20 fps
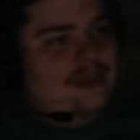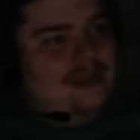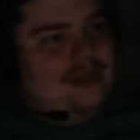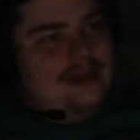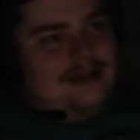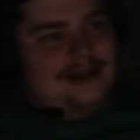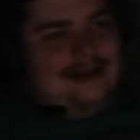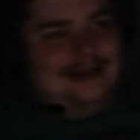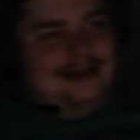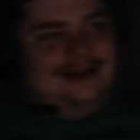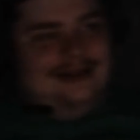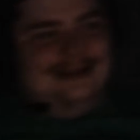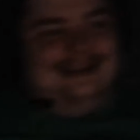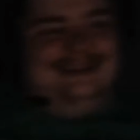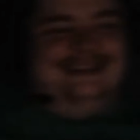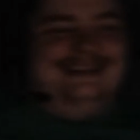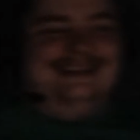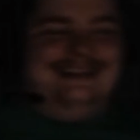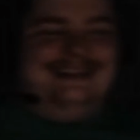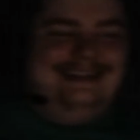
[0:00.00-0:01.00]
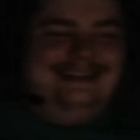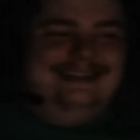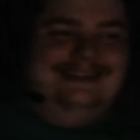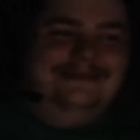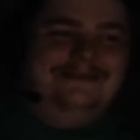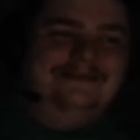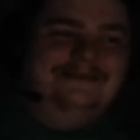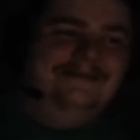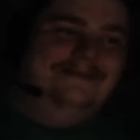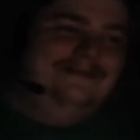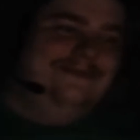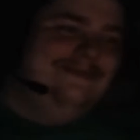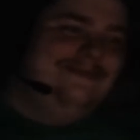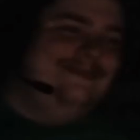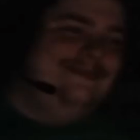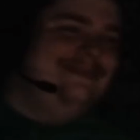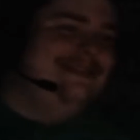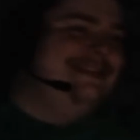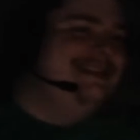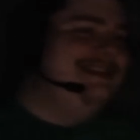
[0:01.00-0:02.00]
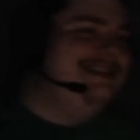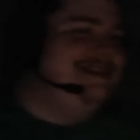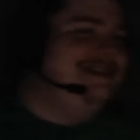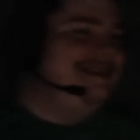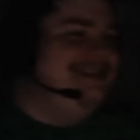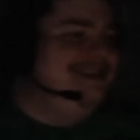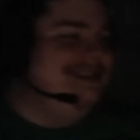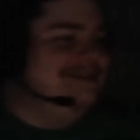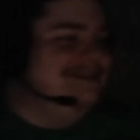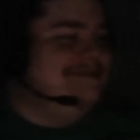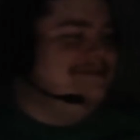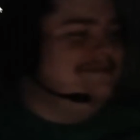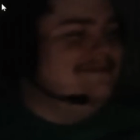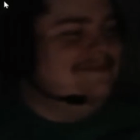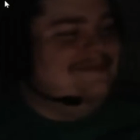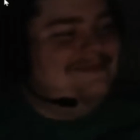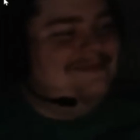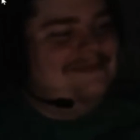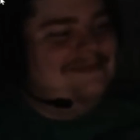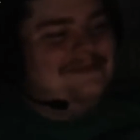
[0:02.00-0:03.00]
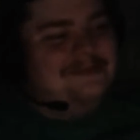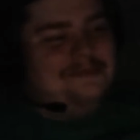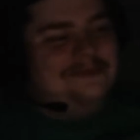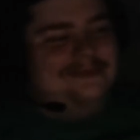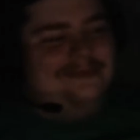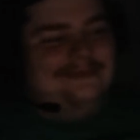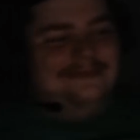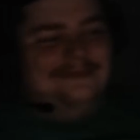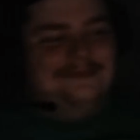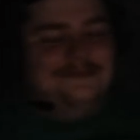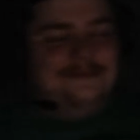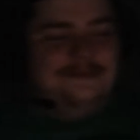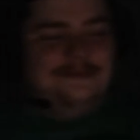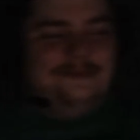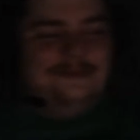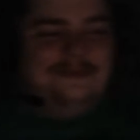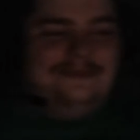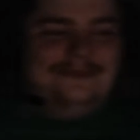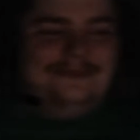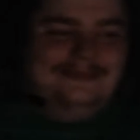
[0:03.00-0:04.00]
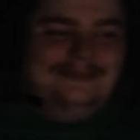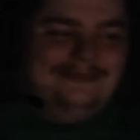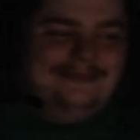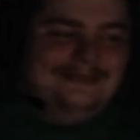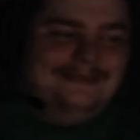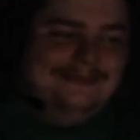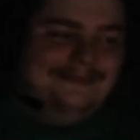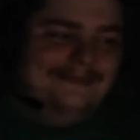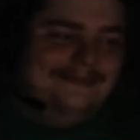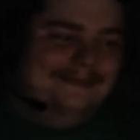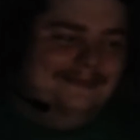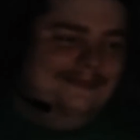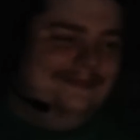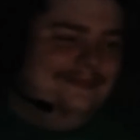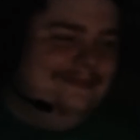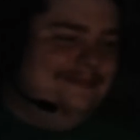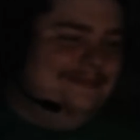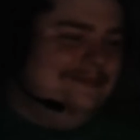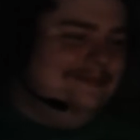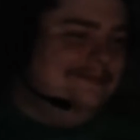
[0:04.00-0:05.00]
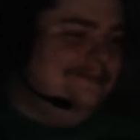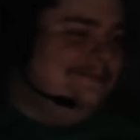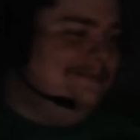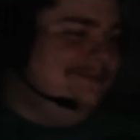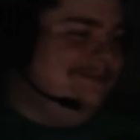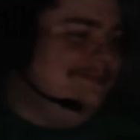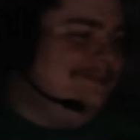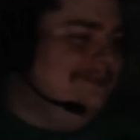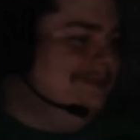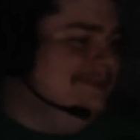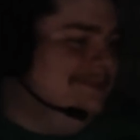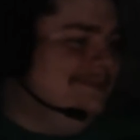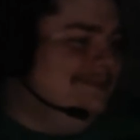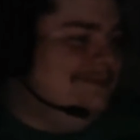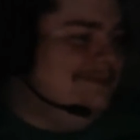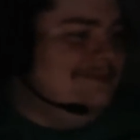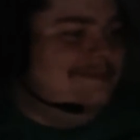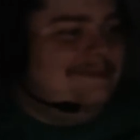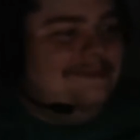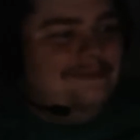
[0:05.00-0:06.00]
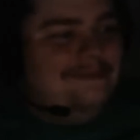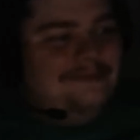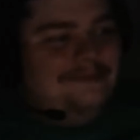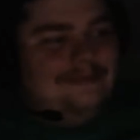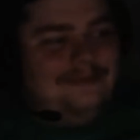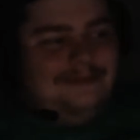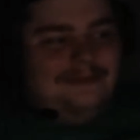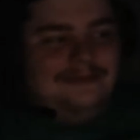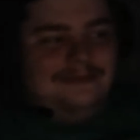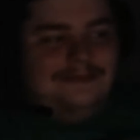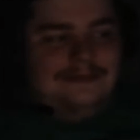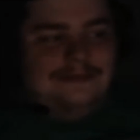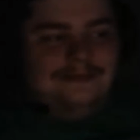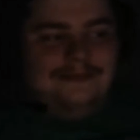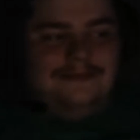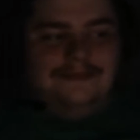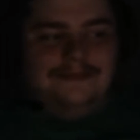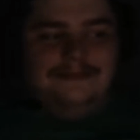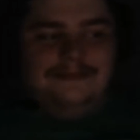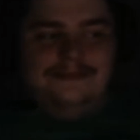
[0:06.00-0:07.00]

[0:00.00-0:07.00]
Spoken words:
True. True. Quantum Not King, thank you for 4 months. Look, we got some tips there as well.